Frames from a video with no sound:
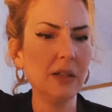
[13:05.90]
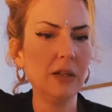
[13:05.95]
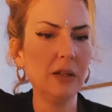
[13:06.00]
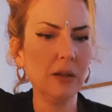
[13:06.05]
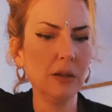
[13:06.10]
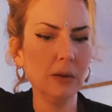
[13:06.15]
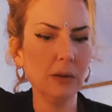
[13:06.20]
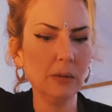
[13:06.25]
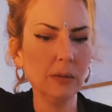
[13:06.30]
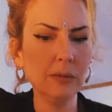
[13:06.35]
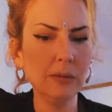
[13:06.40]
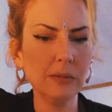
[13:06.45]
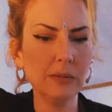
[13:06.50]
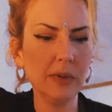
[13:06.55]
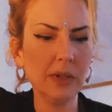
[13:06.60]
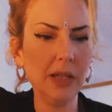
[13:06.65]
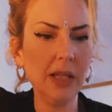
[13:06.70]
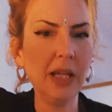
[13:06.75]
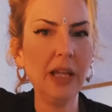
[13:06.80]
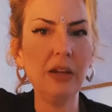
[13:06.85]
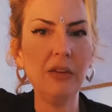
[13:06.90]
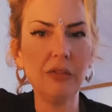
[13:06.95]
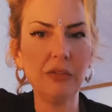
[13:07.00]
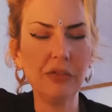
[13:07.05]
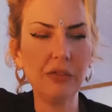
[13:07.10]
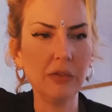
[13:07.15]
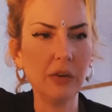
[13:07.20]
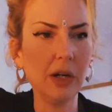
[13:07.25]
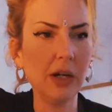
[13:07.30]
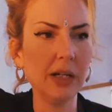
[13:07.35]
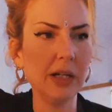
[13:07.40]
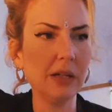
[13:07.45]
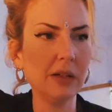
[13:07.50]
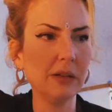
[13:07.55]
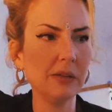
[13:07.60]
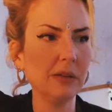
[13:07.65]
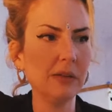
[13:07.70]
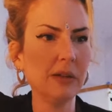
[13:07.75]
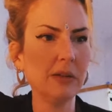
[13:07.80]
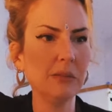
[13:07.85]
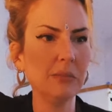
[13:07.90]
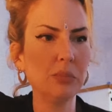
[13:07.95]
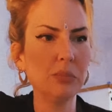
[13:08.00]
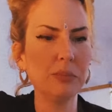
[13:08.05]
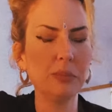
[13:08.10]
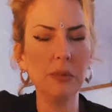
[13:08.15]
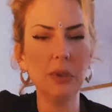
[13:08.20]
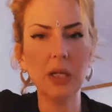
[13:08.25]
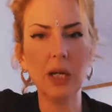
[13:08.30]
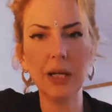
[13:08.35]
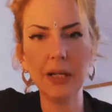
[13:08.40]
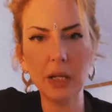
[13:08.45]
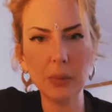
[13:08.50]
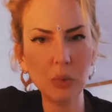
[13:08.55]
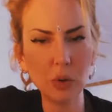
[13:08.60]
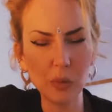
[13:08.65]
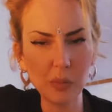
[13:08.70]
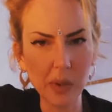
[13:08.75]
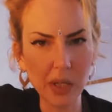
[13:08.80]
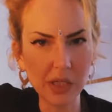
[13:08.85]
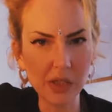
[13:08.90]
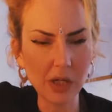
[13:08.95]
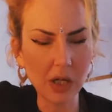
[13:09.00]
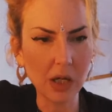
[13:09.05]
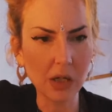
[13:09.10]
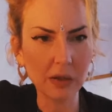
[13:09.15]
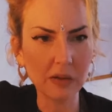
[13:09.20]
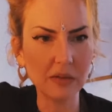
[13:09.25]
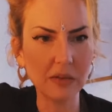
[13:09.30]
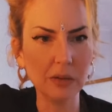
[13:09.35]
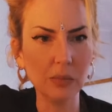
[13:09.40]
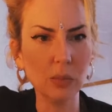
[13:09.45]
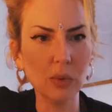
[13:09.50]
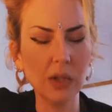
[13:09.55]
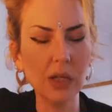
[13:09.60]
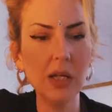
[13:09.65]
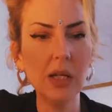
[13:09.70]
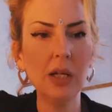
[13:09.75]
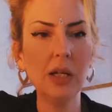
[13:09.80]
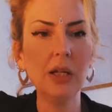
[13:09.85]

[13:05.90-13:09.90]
you know, if I can line up all my ducks and